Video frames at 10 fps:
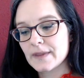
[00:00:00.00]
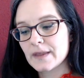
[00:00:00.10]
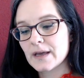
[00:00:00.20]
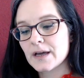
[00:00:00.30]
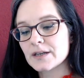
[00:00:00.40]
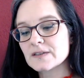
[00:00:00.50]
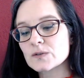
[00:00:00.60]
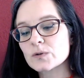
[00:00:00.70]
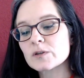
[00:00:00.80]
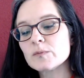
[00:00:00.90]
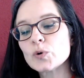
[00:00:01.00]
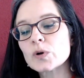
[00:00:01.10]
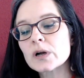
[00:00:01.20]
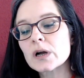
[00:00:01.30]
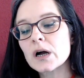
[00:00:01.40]
and I saw them look
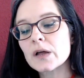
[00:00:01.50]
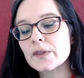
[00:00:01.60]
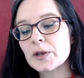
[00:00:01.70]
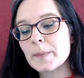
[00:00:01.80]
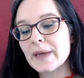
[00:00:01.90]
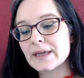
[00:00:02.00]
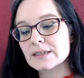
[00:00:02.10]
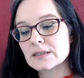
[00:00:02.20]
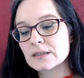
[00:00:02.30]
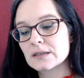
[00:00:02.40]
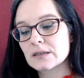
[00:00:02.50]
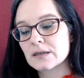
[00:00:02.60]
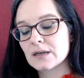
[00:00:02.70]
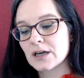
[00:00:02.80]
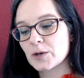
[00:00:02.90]
under the bed
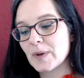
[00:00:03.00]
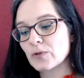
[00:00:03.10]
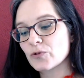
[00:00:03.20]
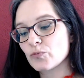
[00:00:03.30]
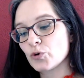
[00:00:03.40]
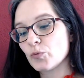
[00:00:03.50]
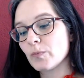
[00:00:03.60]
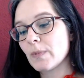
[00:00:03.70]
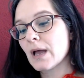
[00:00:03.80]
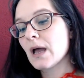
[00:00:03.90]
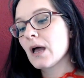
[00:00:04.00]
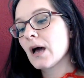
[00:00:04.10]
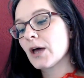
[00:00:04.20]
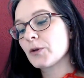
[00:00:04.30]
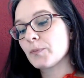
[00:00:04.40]
and about the room,
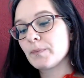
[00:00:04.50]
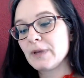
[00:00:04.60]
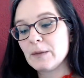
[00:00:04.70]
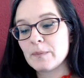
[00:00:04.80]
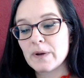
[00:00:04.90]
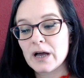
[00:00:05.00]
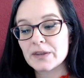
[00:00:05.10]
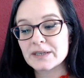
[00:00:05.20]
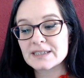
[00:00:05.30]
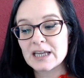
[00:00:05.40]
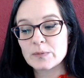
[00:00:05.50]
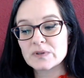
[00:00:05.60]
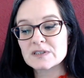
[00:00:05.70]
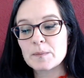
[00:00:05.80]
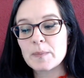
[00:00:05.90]
and peep under tables
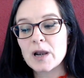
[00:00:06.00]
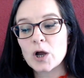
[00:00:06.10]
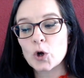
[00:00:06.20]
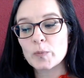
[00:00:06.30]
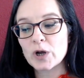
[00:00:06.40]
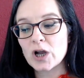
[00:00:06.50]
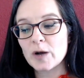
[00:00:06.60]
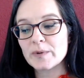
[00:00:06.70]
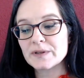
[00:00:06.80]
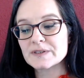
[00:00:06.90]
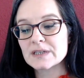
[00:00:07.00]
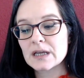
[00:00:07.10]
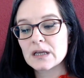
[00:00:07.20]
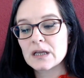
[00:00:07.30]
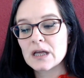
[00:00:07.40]
and pluck open cupboards,
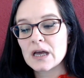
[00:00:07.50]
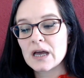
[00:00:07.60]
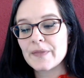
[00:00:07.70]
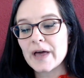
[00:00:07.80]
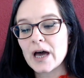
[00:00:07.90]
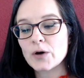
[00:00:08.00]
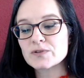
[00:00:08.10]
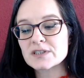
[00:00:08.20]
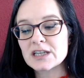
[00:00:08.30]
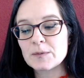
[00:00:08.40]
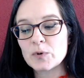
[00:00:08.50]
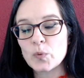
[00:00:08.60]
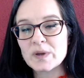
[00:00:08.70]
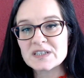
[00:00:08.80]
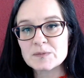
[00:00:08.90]
and the housekeeper
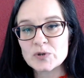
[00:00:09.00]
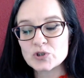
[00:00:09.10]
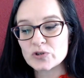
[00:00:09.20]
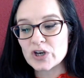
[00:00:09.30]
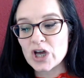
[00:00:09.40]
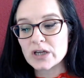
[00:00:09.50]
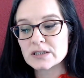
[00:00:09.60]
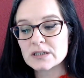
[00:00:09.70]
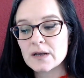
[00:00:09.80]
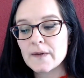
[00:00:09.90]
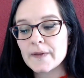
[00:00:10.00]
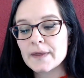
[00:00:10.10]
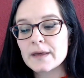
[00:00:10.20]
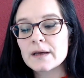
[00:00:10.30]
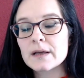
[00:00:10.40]
whispered to the nurse,
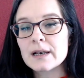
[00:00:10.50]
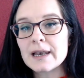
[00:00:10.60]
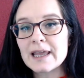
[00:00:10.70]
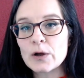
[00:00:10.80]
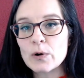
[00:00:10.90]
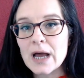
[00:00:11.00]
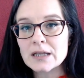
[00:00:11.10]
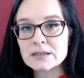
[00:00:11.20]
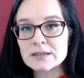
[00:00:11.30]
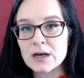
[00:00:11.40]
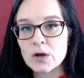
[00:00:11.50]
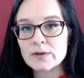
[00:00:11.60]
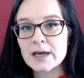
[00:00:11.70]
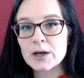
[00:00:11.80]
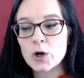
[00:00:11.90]
"Lay your hand along
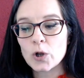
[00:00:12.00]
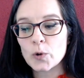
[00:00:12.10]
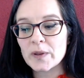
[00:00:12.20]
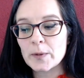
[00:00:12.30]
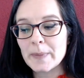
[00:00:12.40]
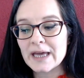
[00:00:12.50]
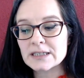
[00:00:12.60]
that hollow in the bed.